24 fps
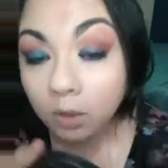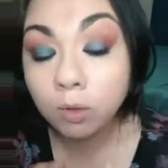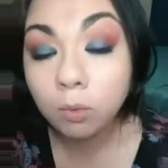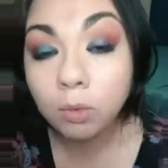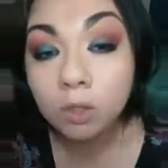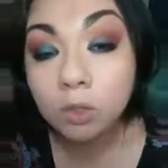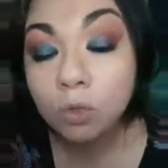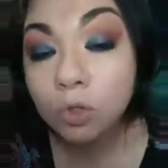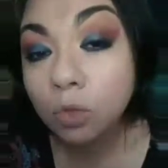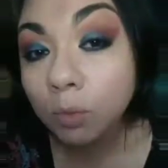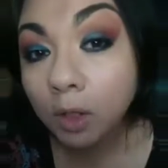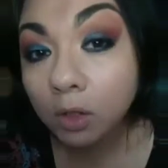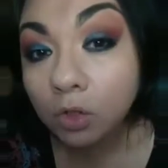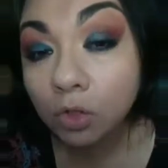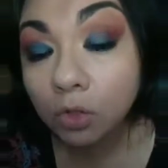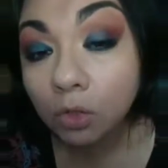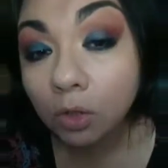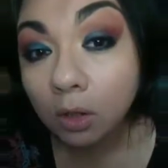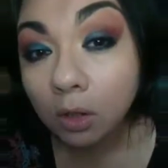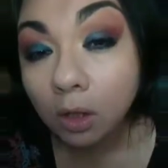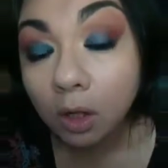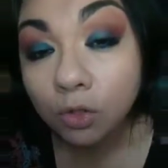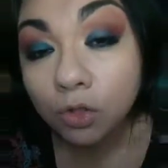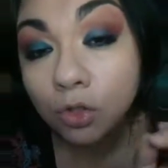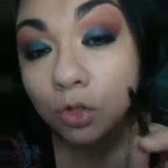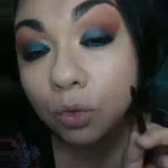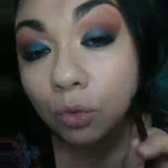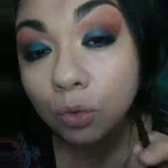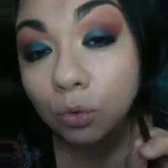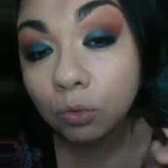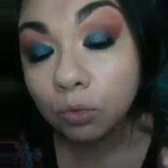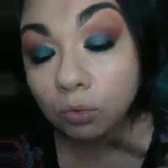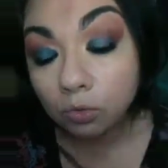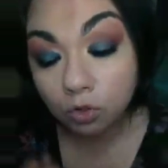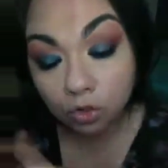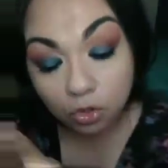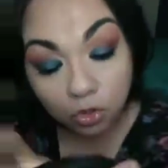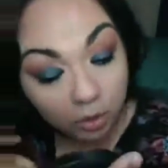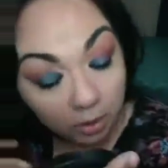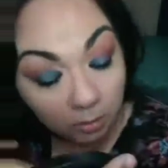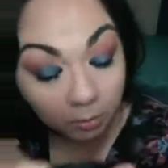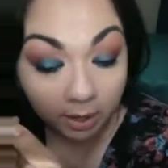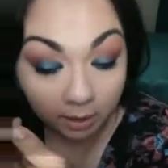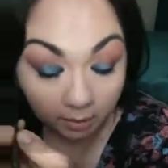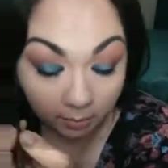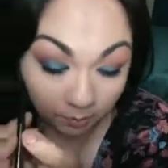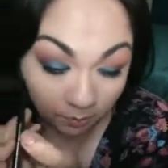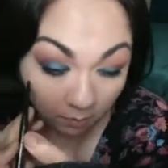don't want to do too much, I'll just do just a straight up
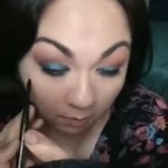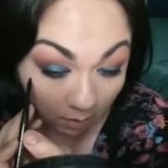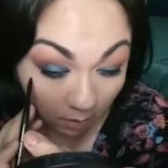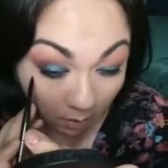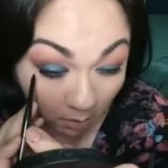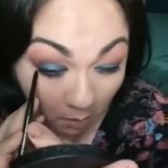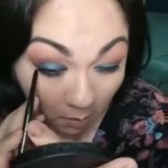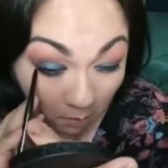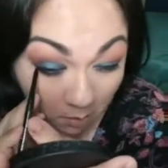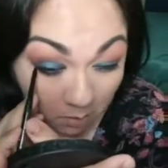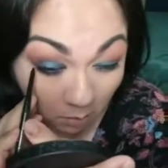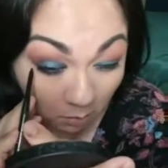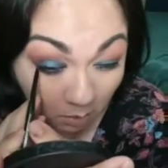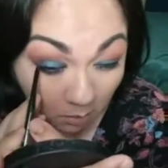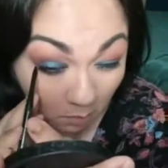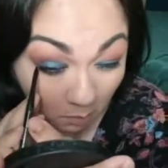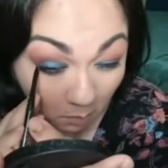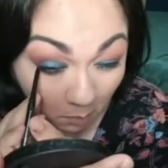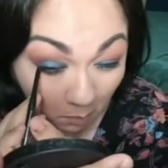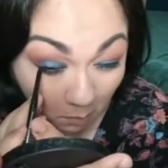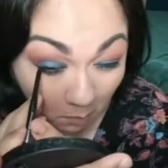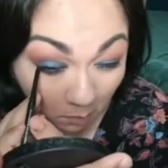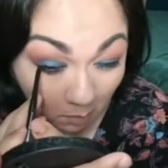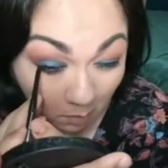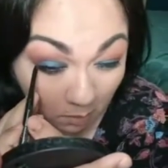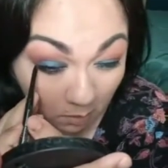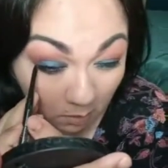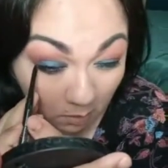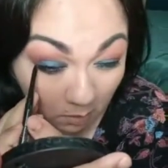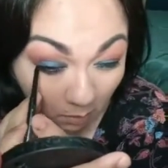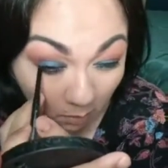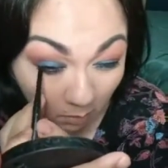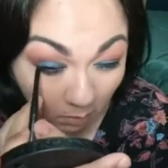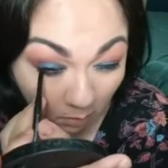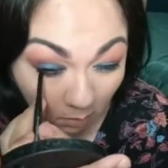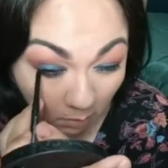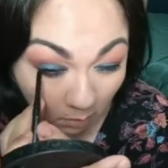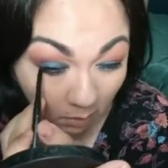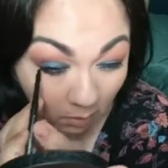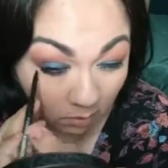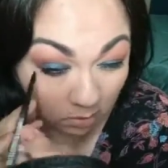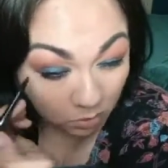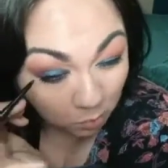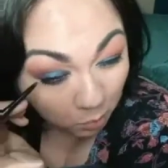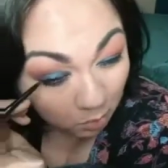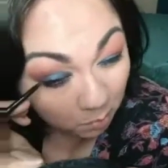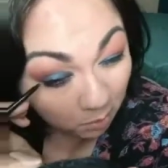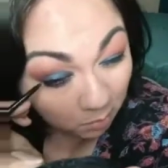black. So we're going to do this one. This
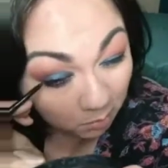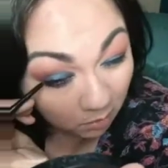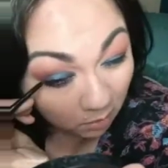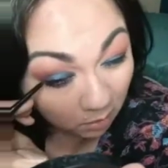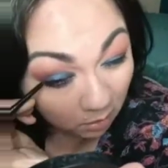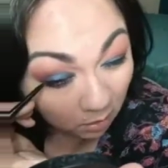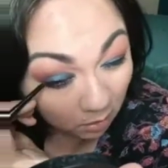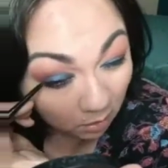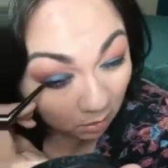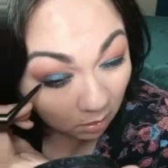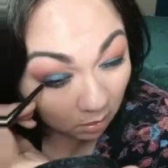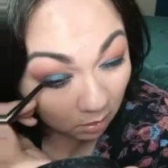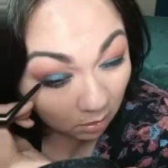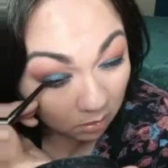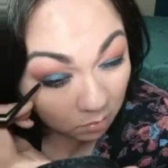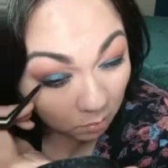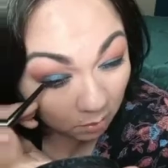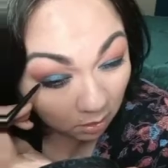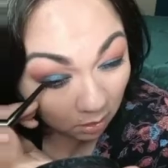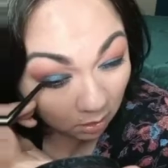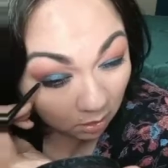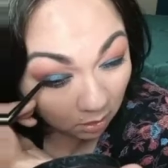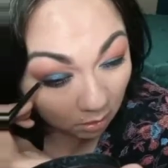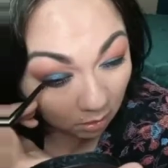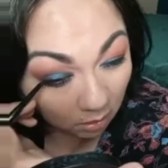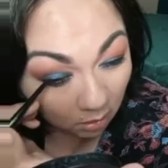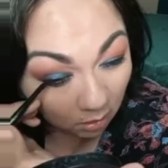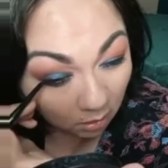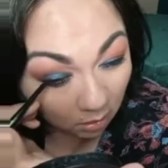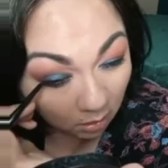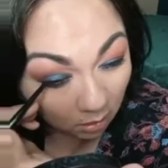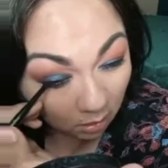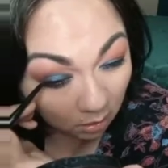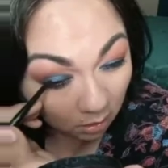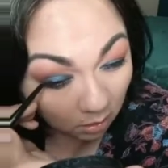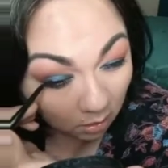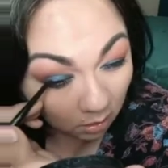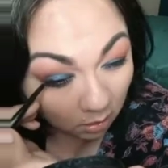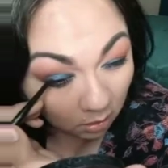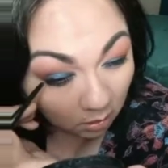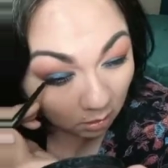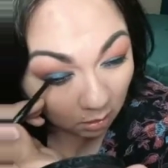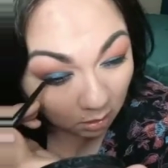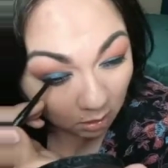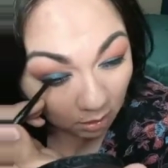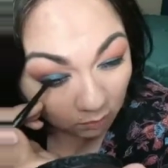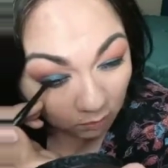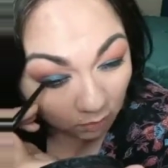one's pretty pigmented. It's pretty good. I've